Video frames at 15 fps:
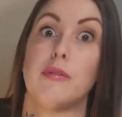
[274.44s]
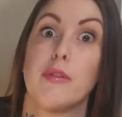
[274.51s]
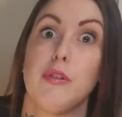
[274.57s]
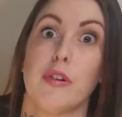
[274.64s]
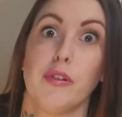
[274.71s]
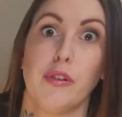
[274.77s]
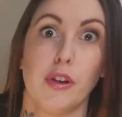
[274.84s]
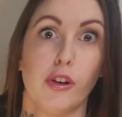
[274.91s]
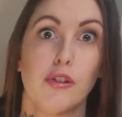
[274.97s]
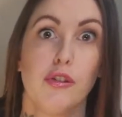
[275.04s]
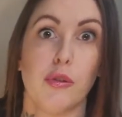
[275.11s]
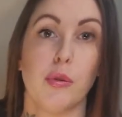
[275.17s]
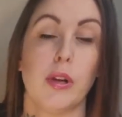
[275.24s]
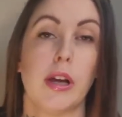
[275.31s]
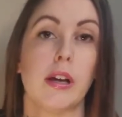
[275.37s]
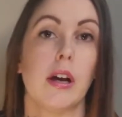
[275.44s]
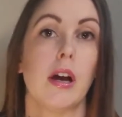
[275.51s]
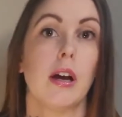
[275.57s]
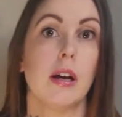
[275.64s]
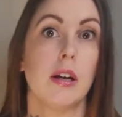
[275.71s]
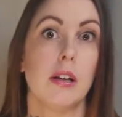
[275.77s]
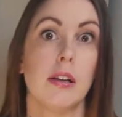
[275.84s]
if you're just gonna do like
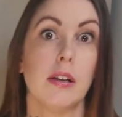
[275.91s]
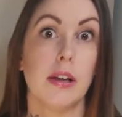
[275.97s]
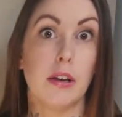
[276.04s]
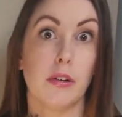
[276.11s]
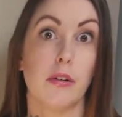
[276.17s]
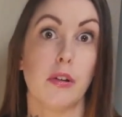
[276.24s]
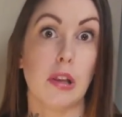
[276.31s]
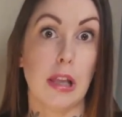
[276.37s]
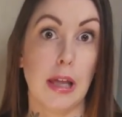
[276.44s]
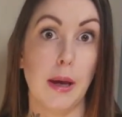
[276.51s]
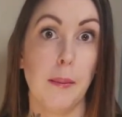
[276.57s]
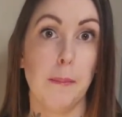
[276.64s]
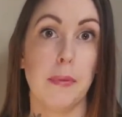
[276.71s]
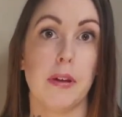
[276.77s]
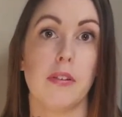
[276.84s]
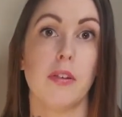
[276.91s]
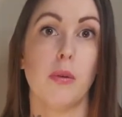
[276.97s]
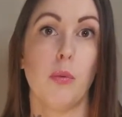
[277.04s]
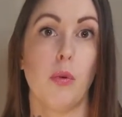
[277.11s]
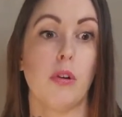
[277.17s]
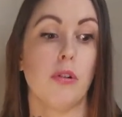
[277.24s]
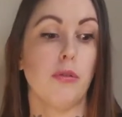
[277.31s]
a glitter lip. It's a
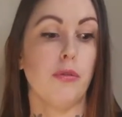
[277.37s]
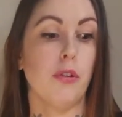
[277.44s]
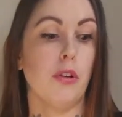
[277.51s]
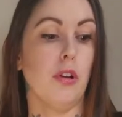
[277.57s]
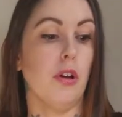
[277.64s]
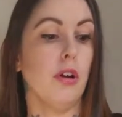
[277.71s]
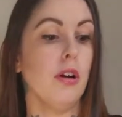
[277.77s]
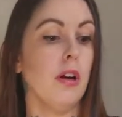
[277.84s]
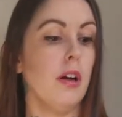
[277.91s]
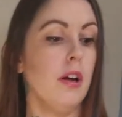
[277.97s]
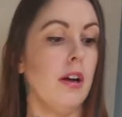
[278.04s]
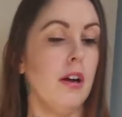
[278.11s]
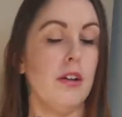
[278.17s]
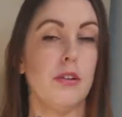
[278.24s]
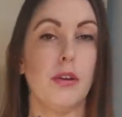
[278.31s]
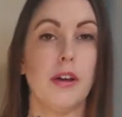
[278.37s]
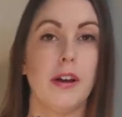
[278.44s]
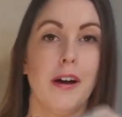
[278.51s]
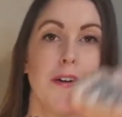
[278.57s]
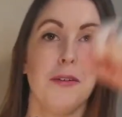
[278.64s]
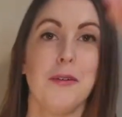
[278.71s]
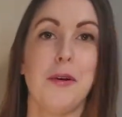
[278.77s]
wonderful look. So like,
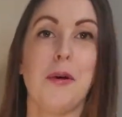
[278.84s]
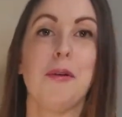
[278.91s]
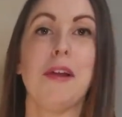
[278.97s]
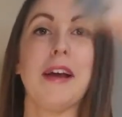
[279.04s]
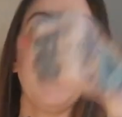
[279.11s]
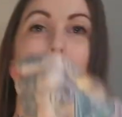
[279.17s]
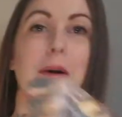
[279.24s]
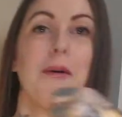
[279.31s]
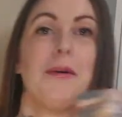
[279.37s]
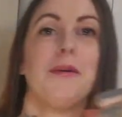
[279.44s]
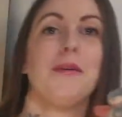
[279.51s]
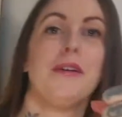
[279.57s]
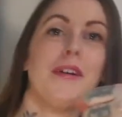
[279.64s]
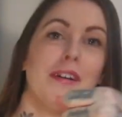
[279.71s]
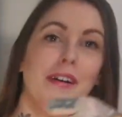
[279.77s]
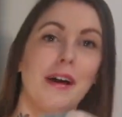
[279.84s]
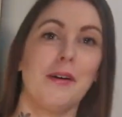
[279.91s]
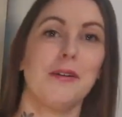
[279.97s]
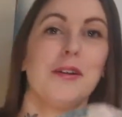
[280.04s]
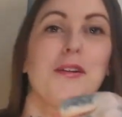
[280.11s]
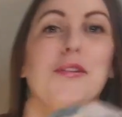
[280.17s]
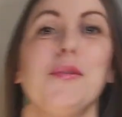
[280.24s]
I don't know, like how
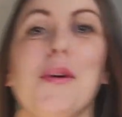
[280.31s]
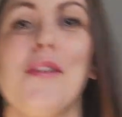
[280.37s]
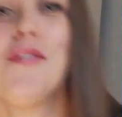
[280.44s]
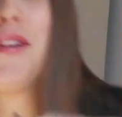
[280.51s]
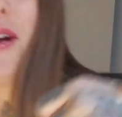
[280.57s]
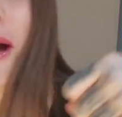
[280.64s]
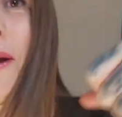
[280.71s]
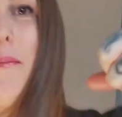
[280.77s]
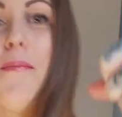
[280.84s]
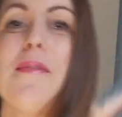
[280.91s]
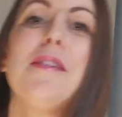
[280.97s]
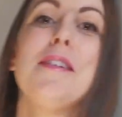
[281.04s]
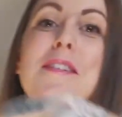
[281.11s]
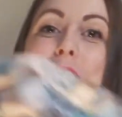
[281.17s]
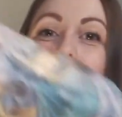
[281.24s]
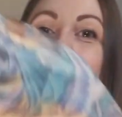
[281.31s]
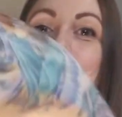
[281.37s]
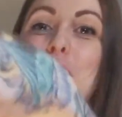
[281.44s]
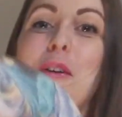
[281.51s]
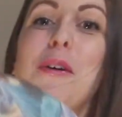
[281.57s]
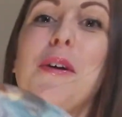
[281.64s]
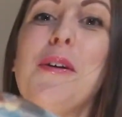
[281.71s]
close do I have to come to
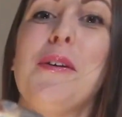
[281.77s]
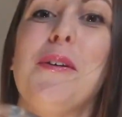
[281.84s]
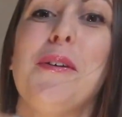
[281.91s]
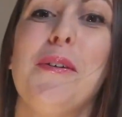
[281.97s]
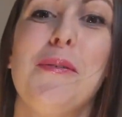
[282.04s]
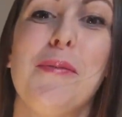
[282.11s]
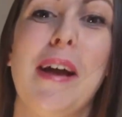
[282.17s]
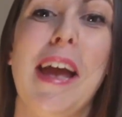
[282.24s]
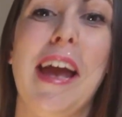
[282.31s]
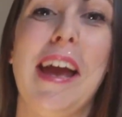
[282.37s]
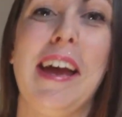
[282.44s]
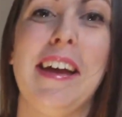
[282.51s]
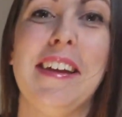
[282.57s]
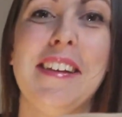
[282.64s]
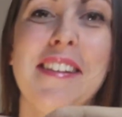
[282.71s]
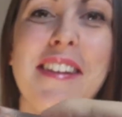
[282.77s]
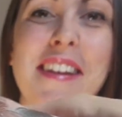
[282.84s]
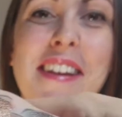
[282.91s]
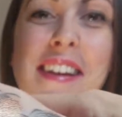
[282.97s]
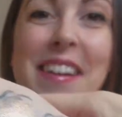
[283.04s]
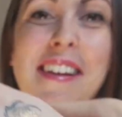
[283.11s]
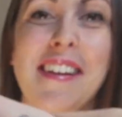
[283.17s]
show you my hand?
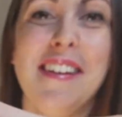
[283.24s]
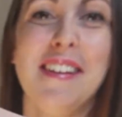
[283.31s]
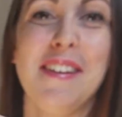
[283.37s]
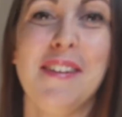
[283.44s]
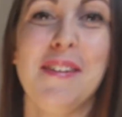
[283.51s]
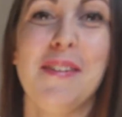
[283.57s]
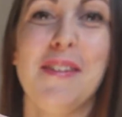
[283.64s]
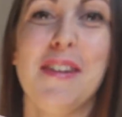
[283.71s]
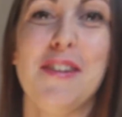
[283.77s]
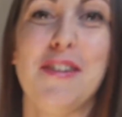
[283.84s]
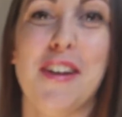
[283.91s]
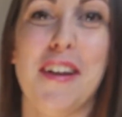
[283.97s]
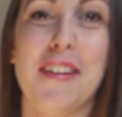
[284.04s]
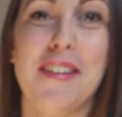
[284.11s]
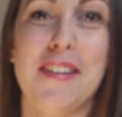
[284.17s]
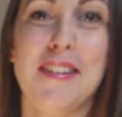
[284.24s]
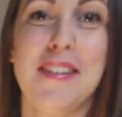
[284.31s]
You adjust.